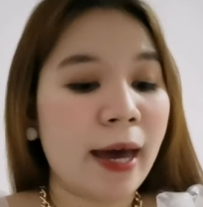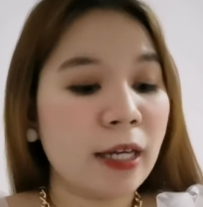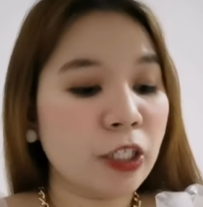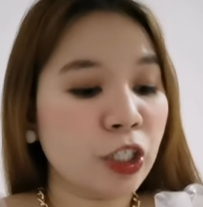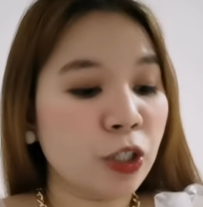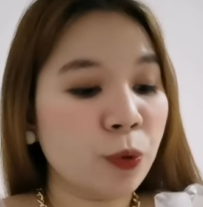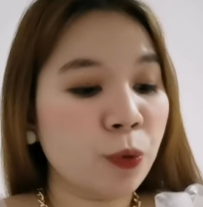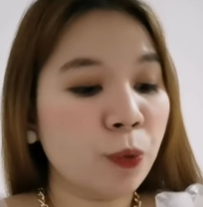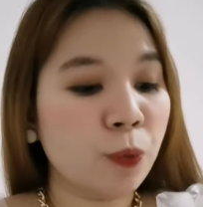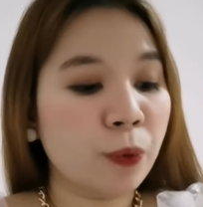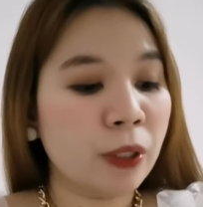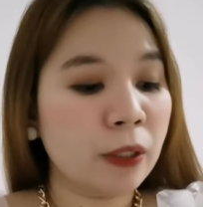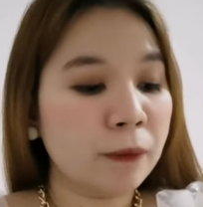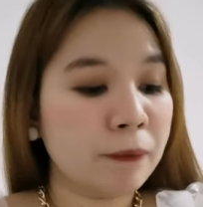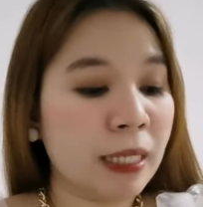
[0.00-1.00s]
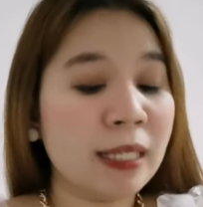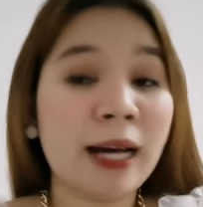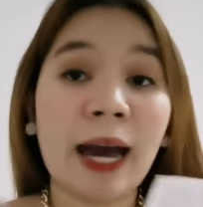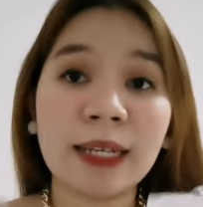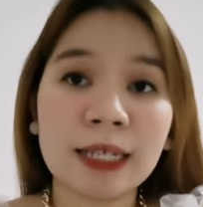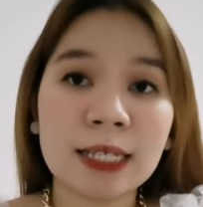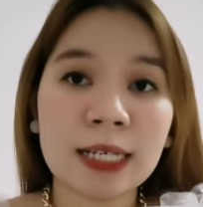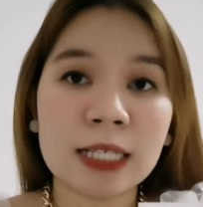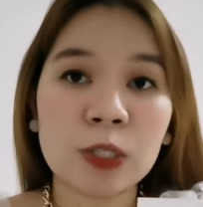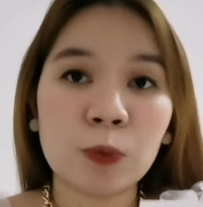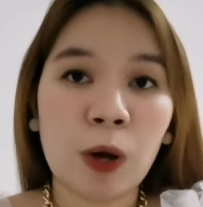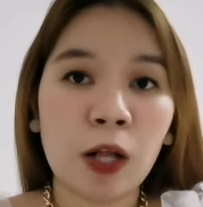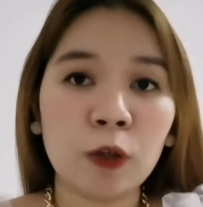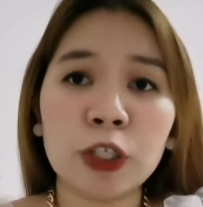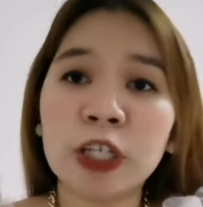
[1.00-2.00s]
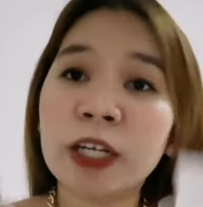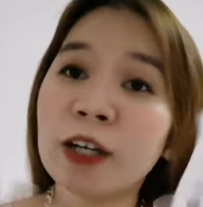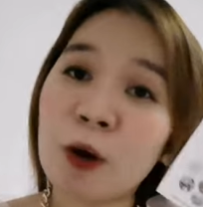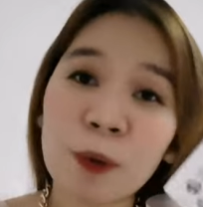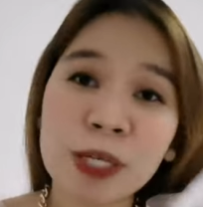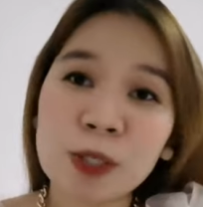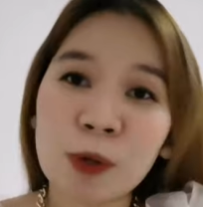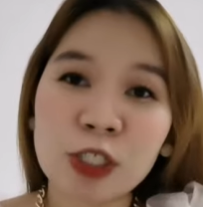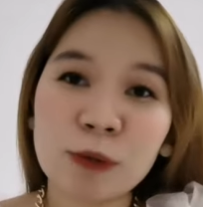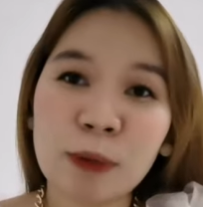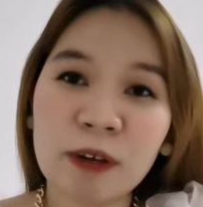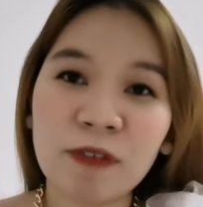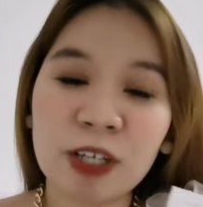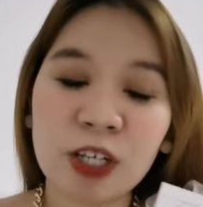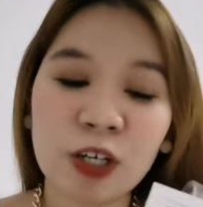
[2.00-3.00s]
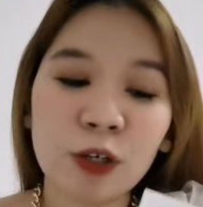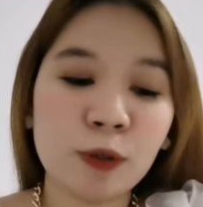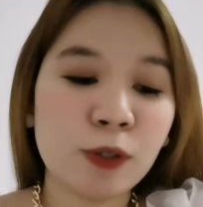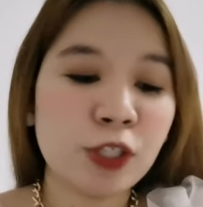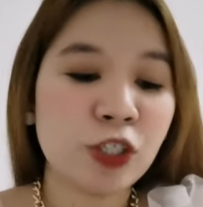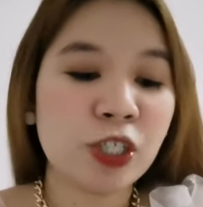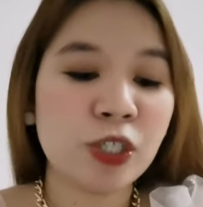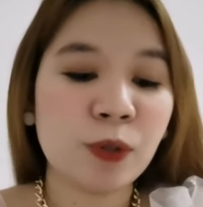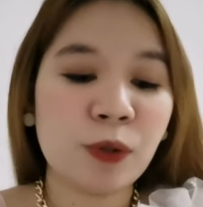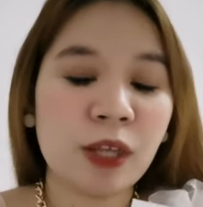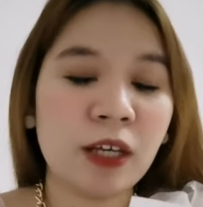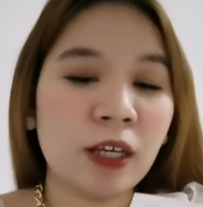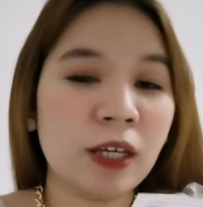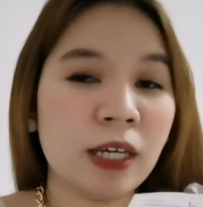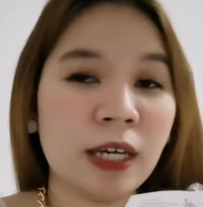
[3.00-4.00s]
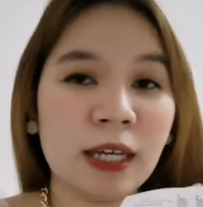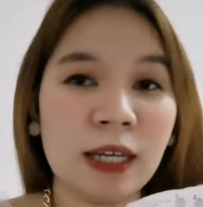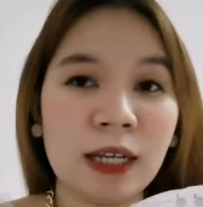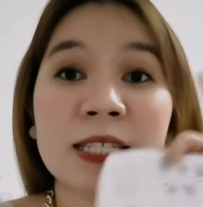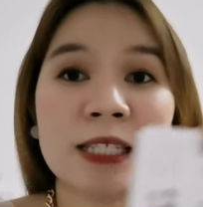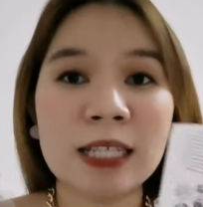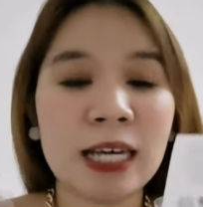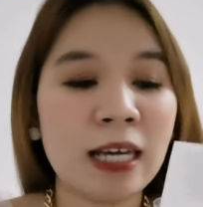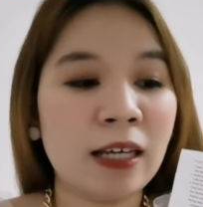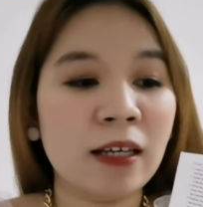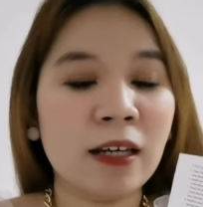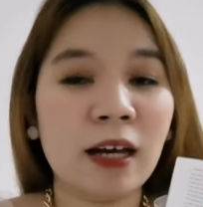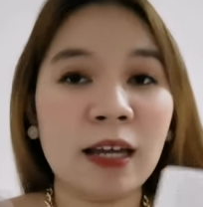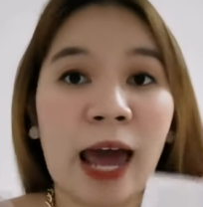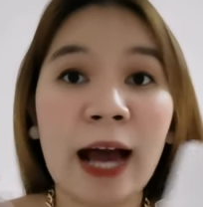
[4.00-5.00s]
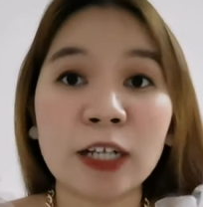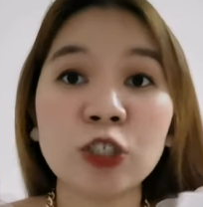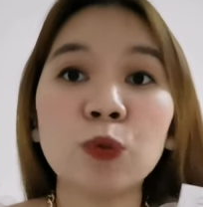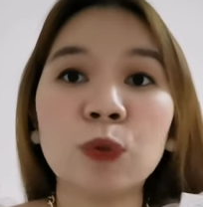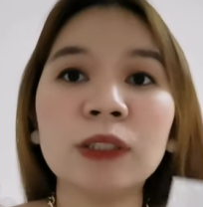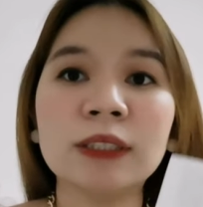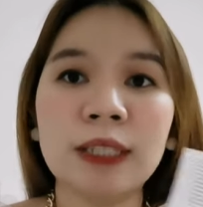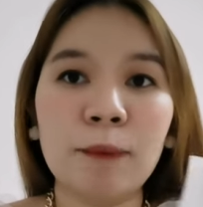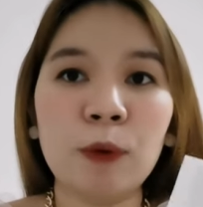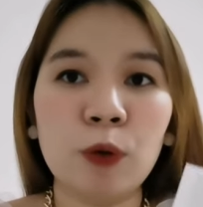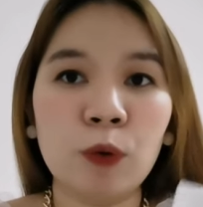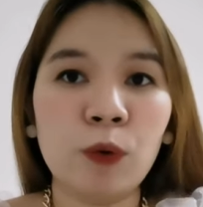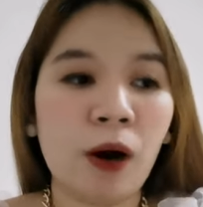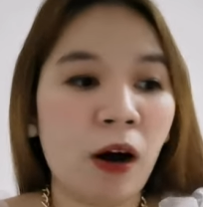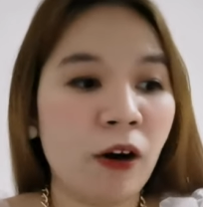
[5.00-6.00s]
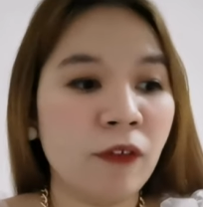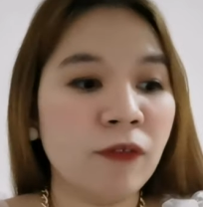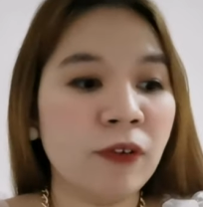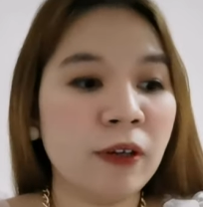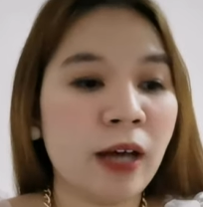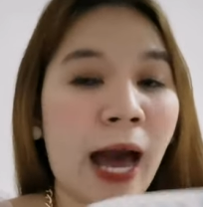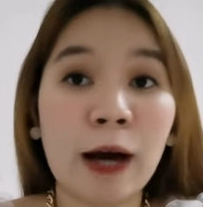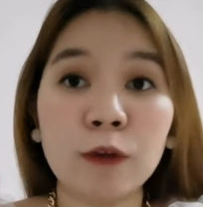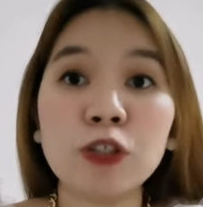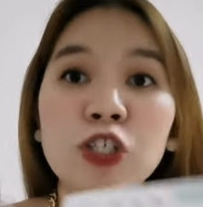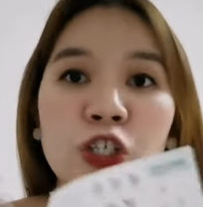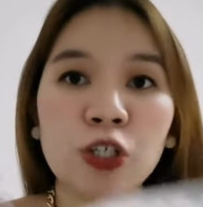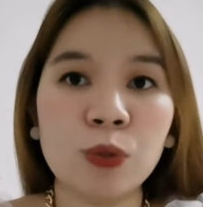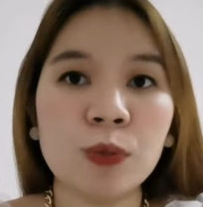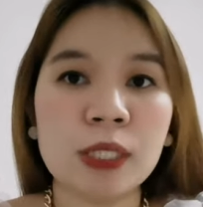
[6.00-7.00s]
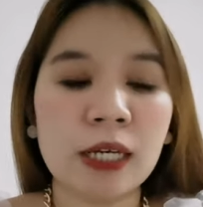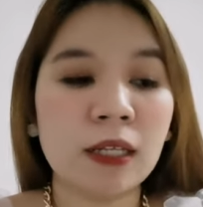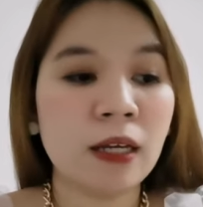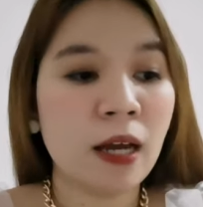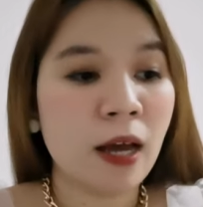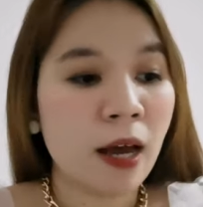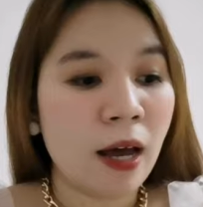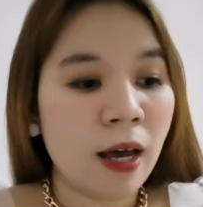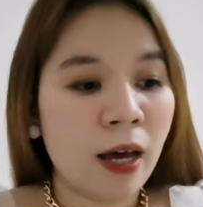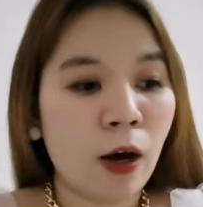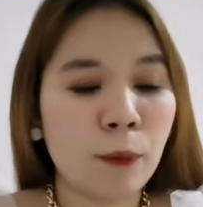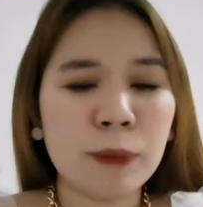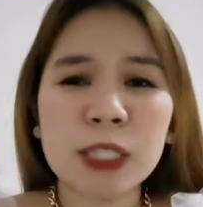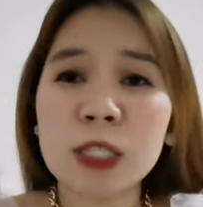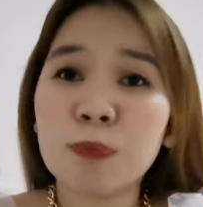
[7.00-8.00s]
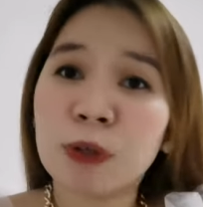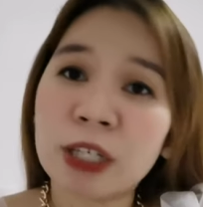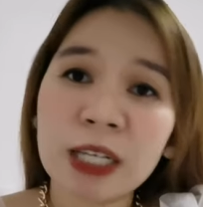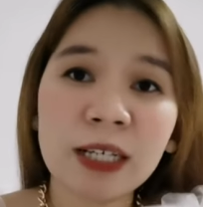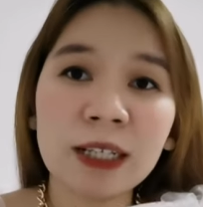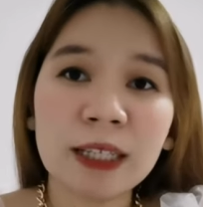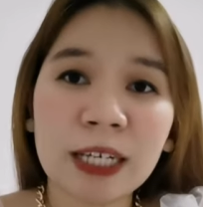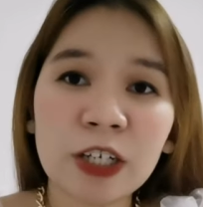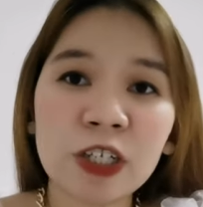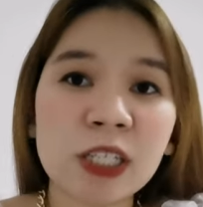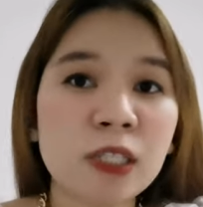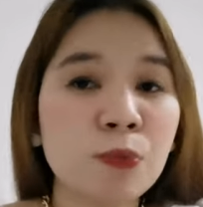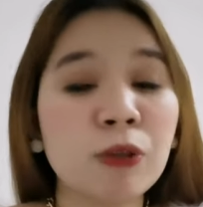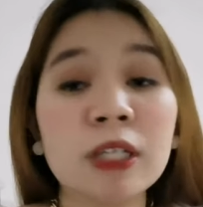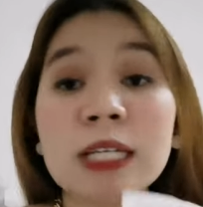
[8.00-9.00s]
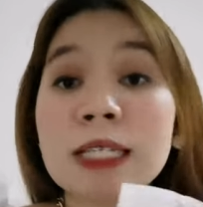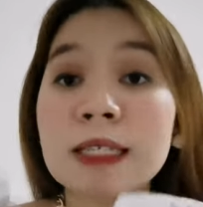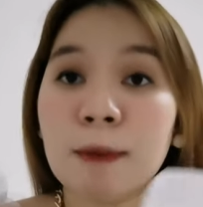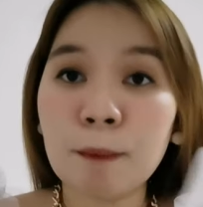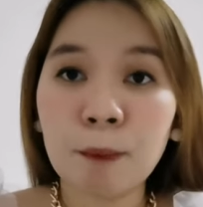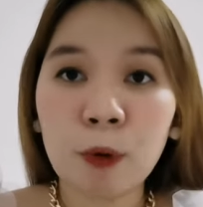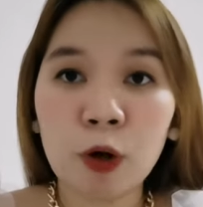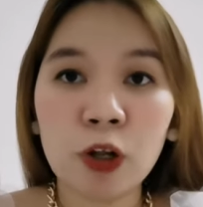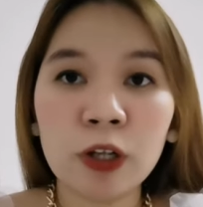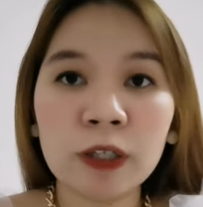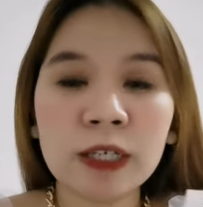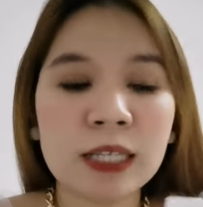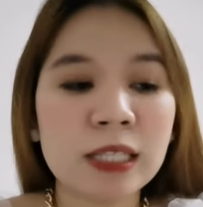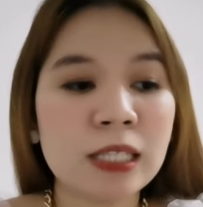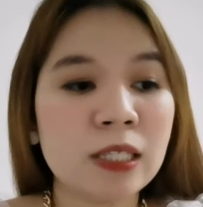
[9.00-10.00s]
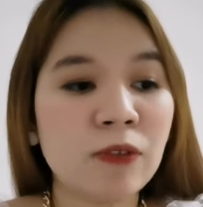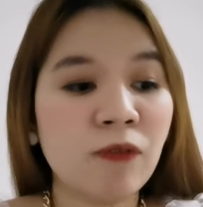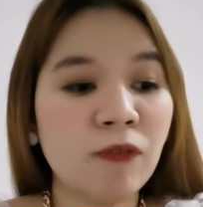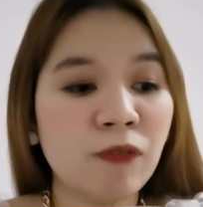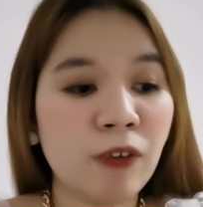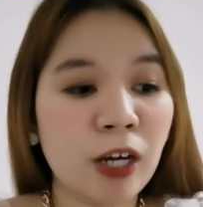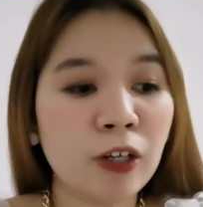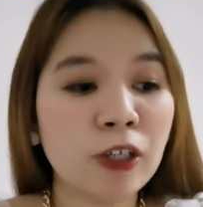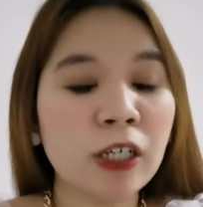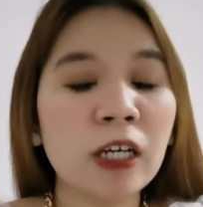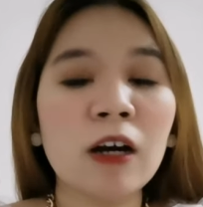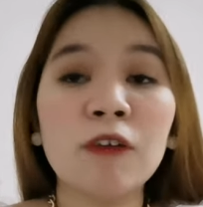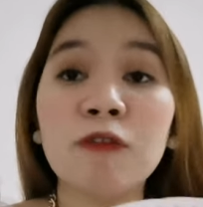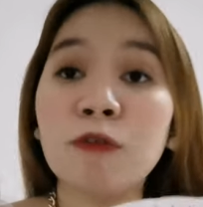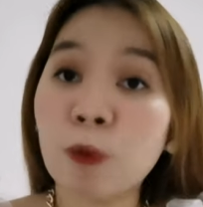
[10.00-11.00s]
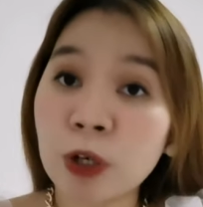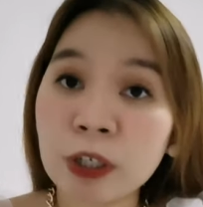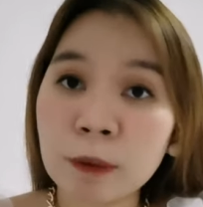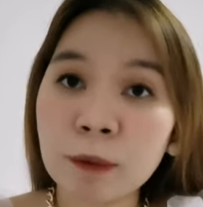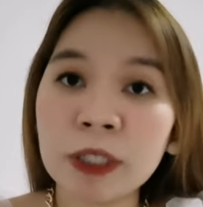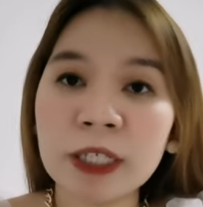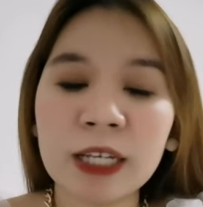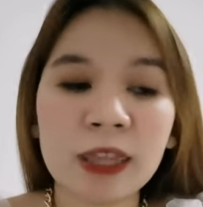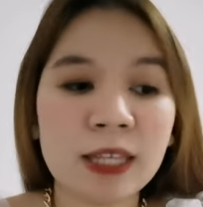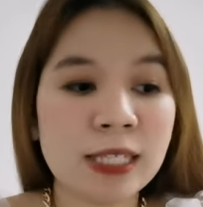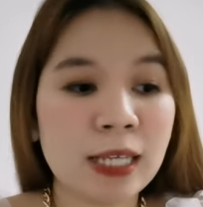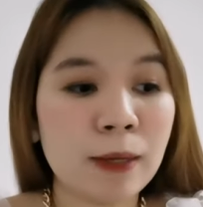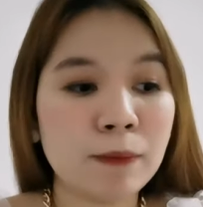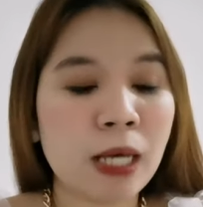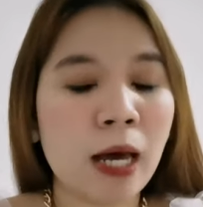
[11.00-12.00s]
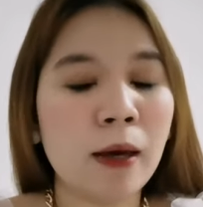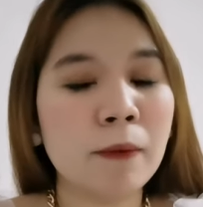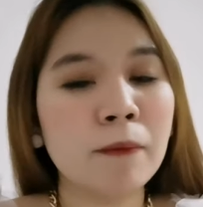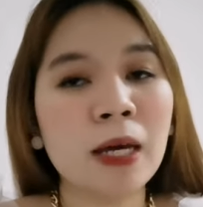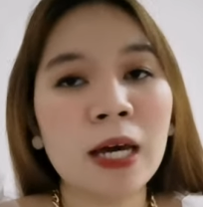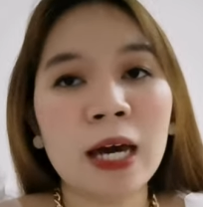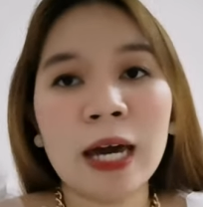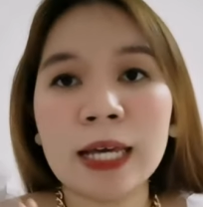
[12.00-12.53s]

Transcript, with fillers: and you will be guided as well, or you can always watch my video just so that you can see an actual demo of how to use it. Um, it's pretty clear, it's pretty simple, it's very affordable, and at the same time